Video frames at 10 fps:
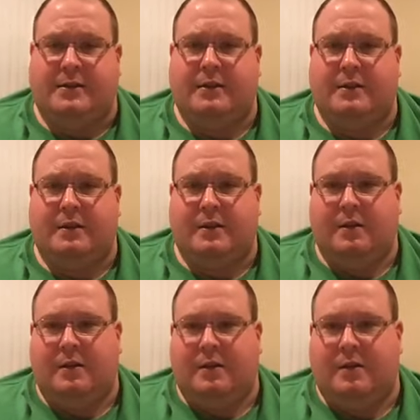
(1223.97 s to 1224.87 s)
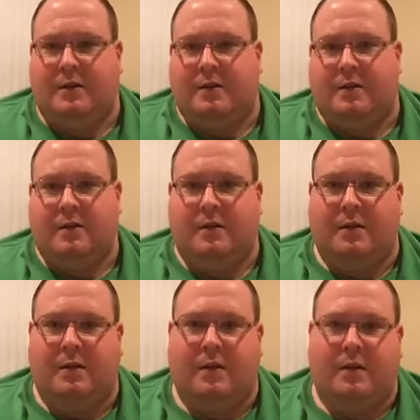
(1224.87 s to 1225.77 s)

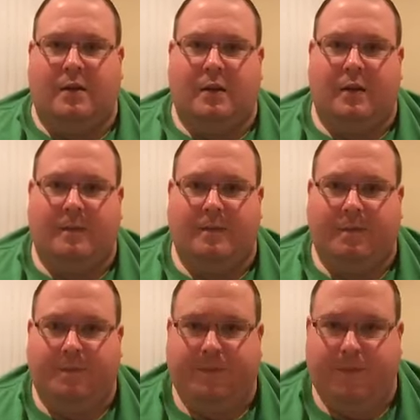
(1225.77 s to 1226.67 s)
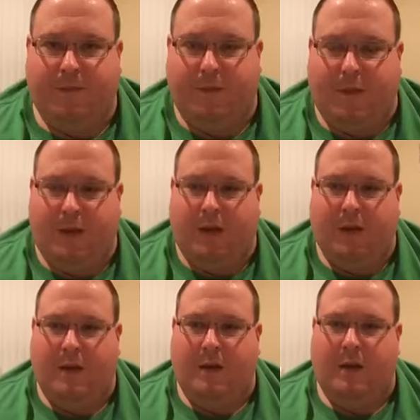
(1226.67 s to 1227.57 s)

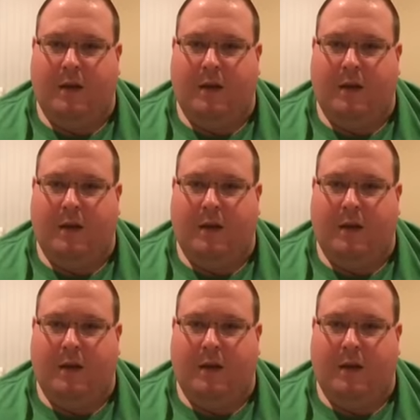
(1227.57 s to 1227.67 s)
No one is speaking in this clip.